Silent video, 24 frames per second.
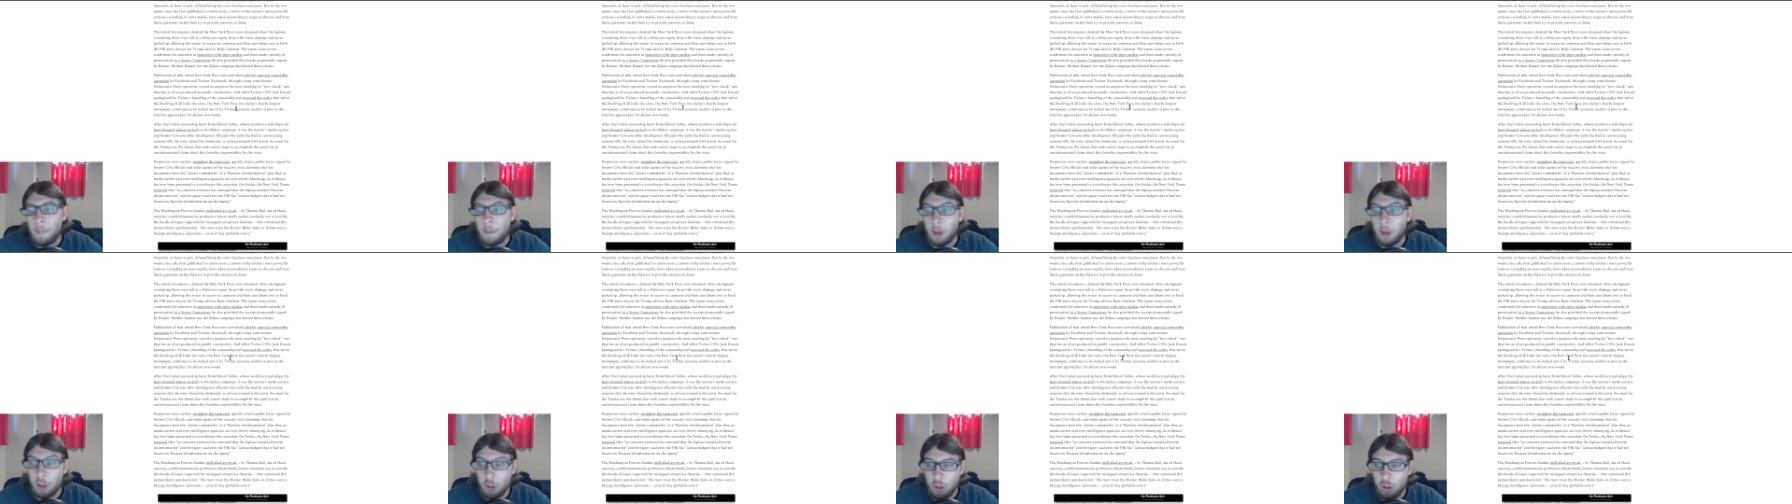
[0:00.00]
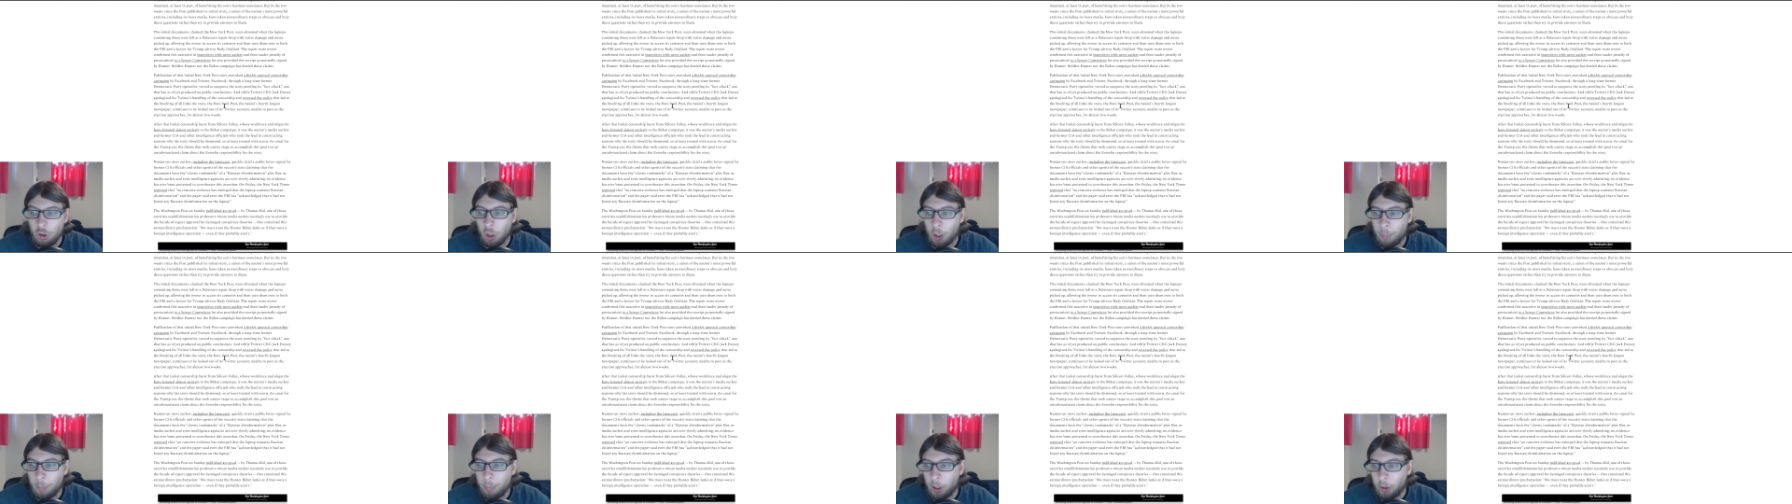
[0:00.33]
the New
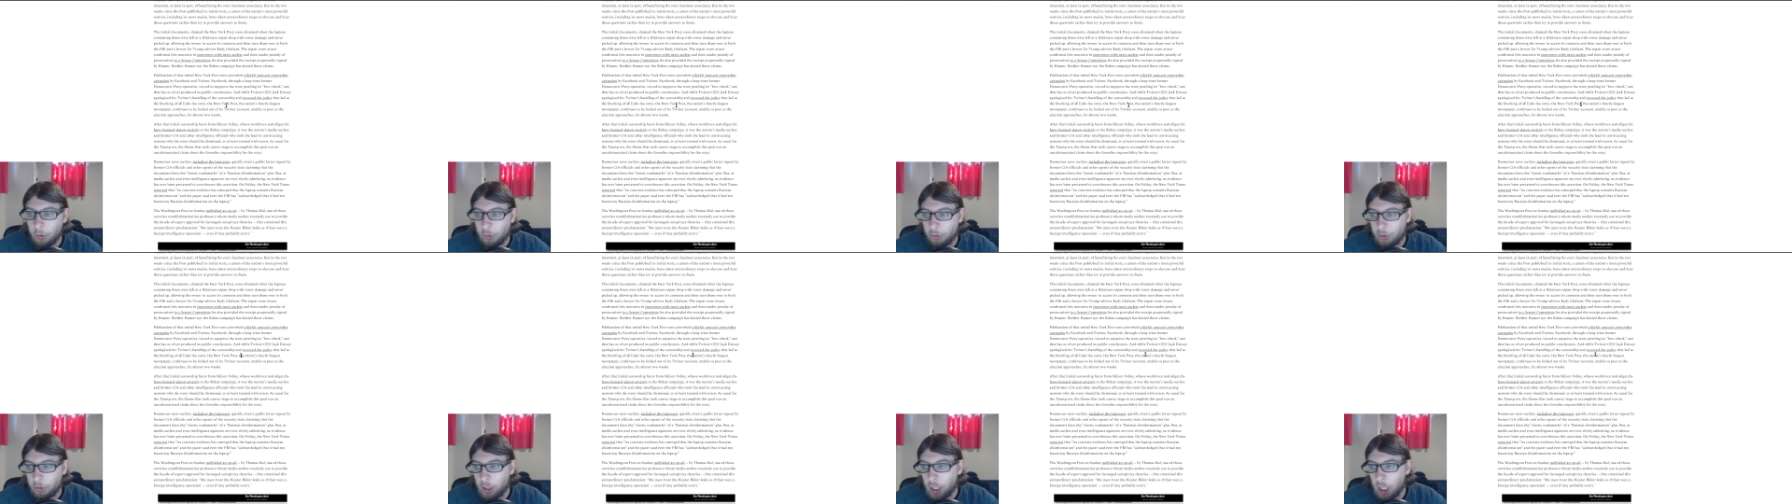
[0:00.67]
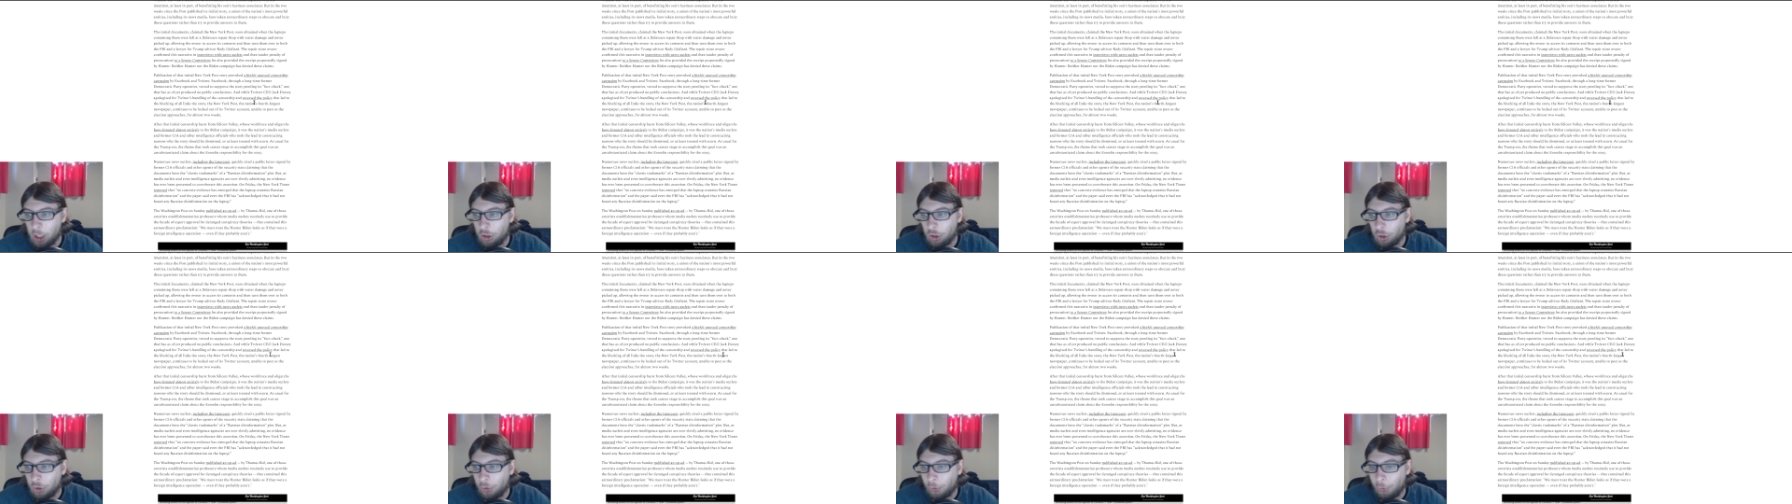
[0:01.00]
York Post, the
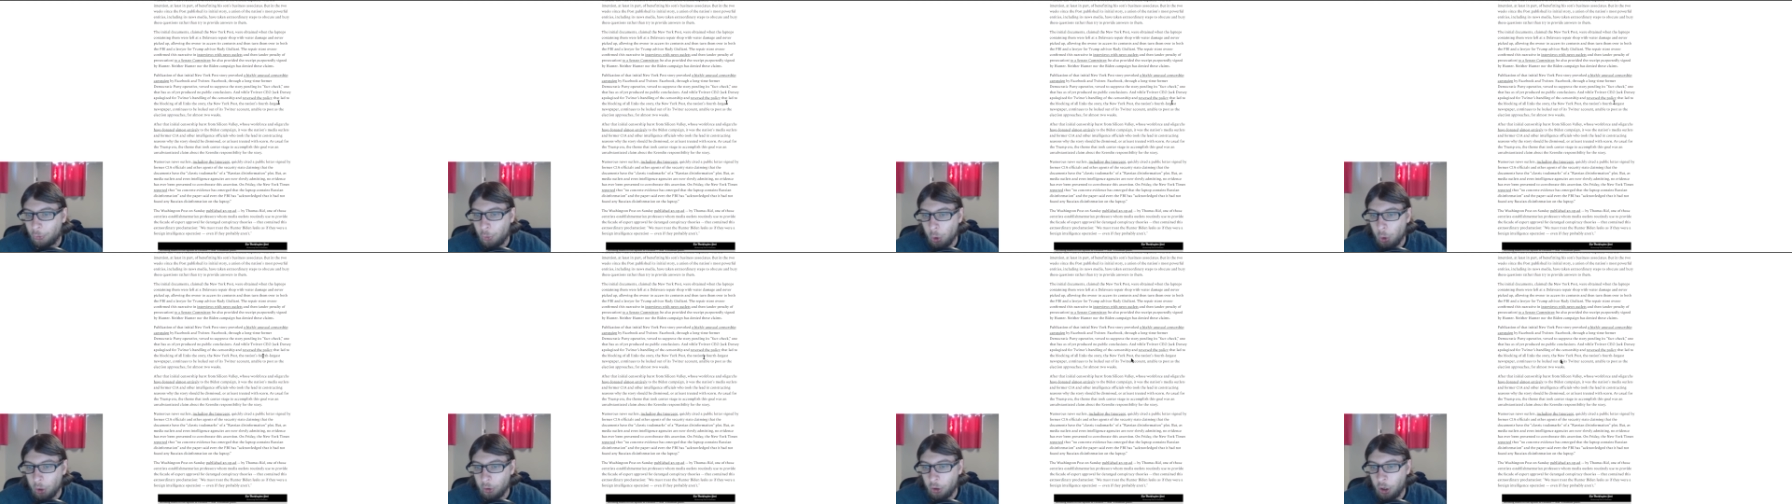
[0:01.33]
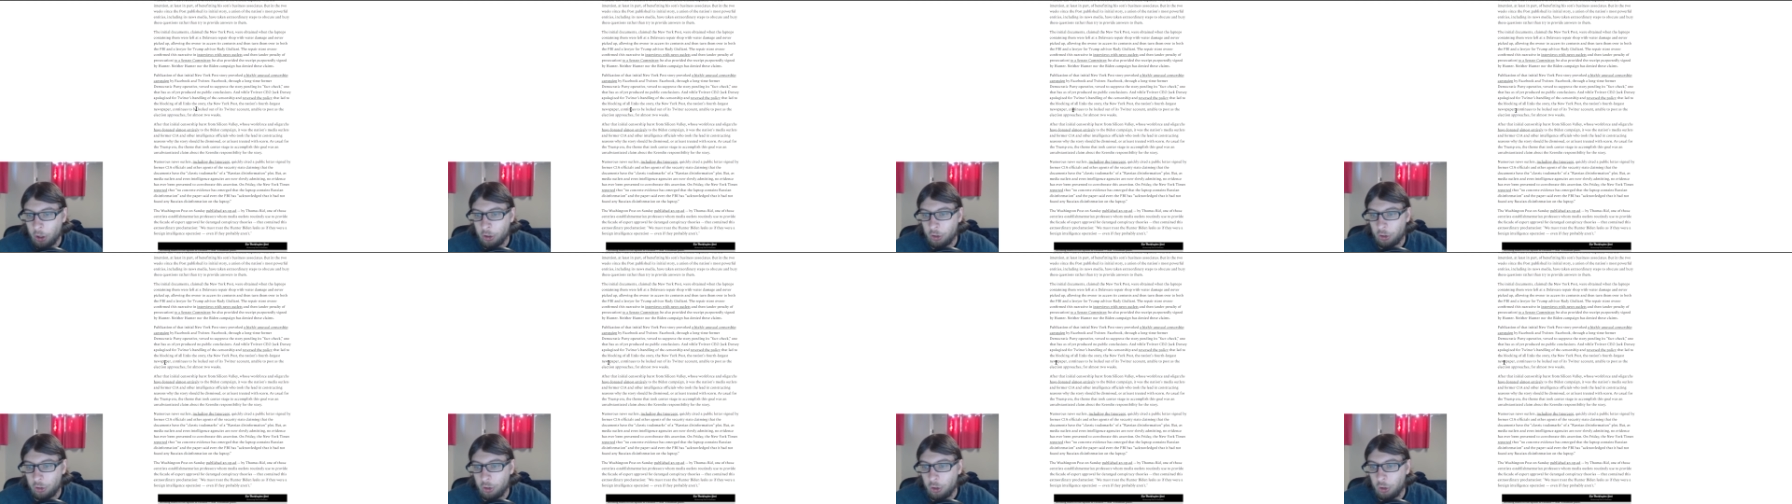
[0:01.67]
nation's fourth
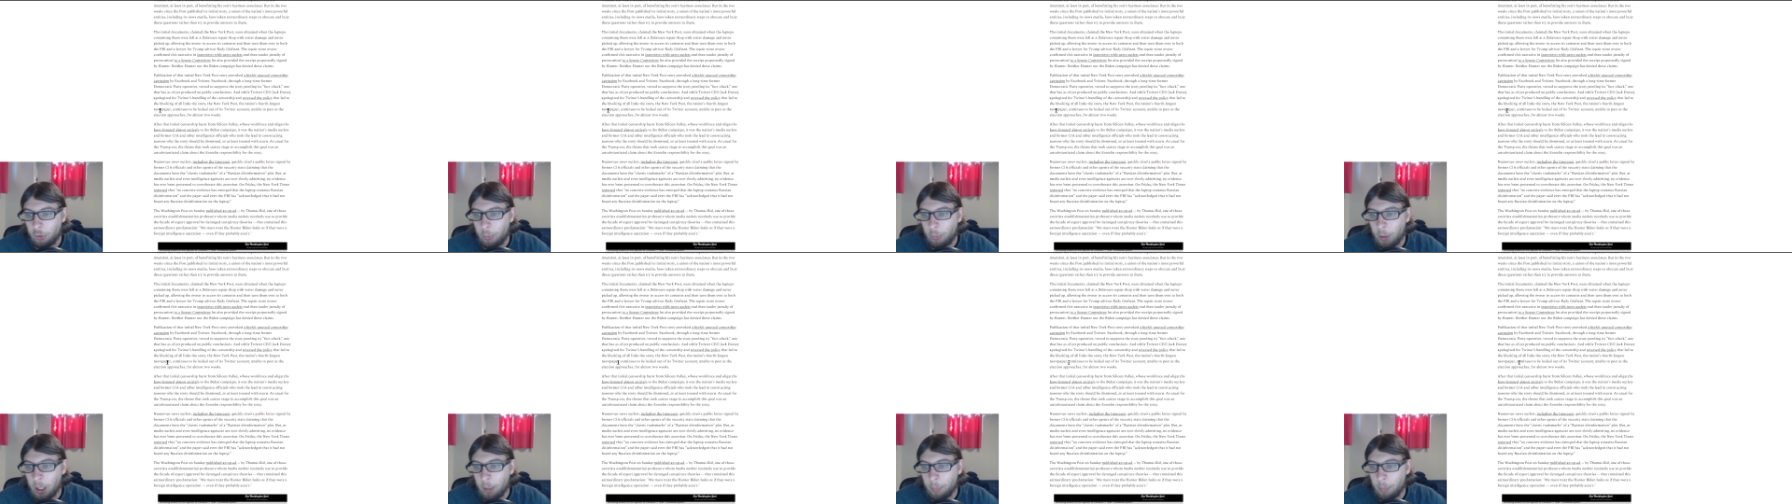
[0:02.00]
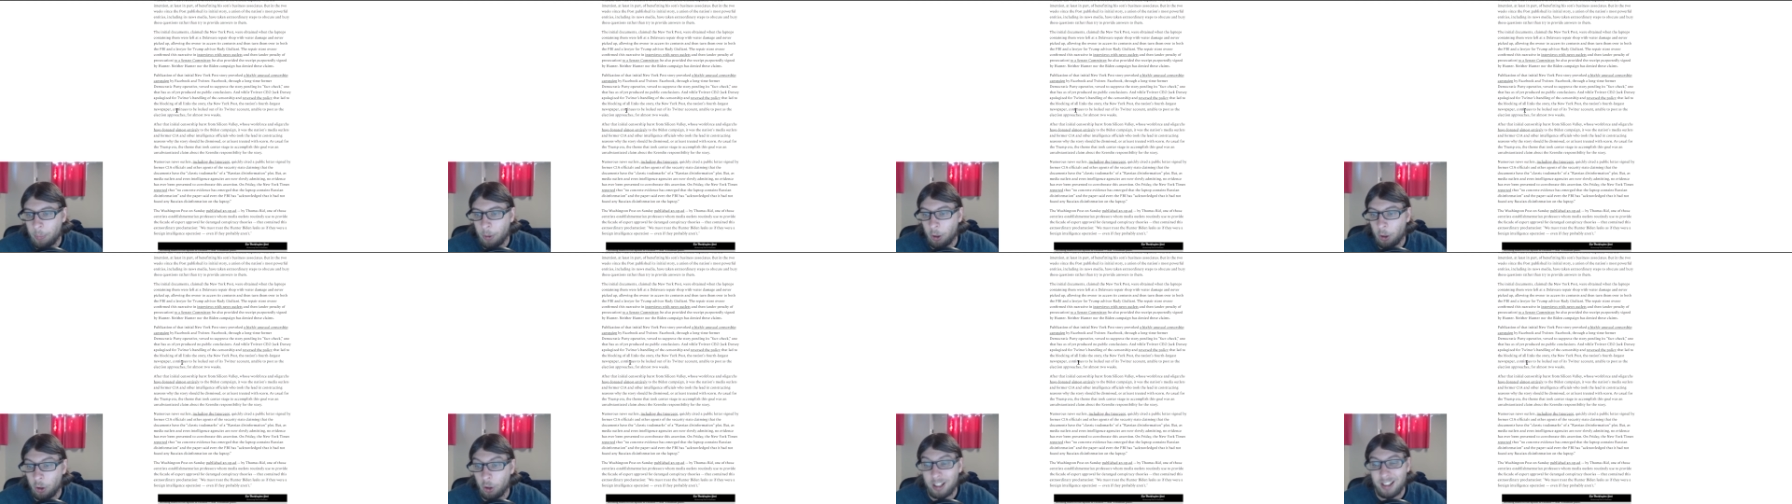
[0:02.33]
largest
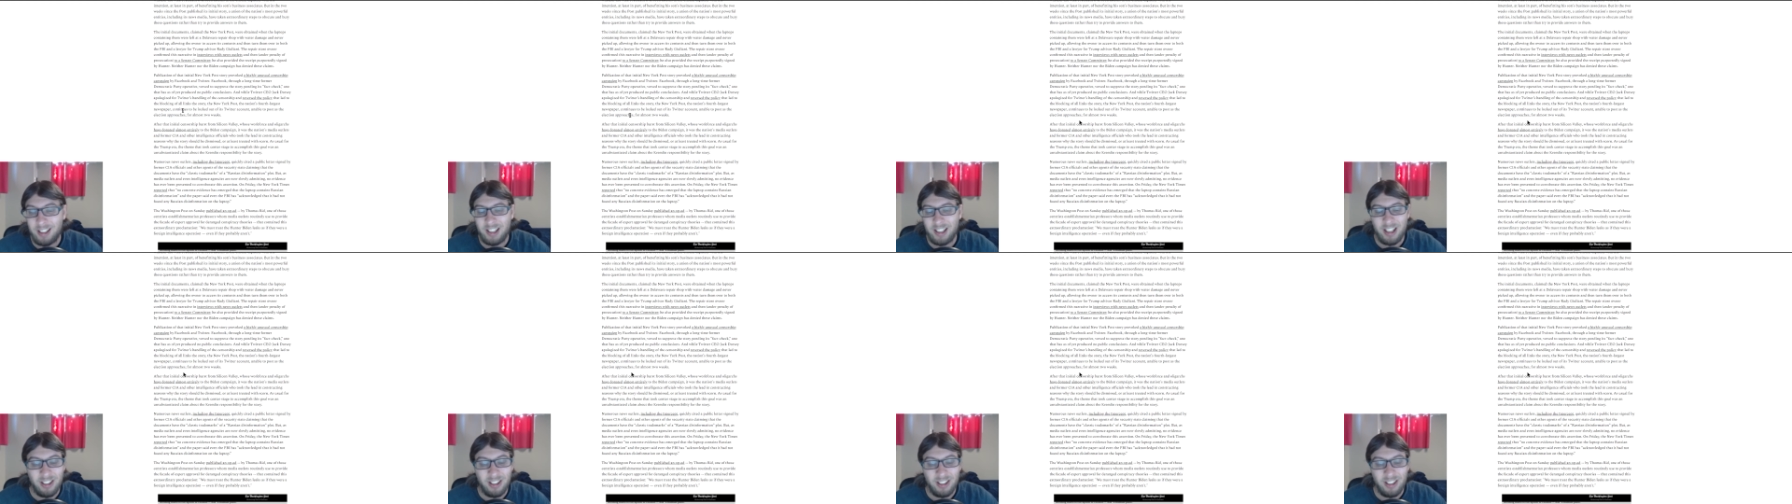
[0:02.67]
newspaper,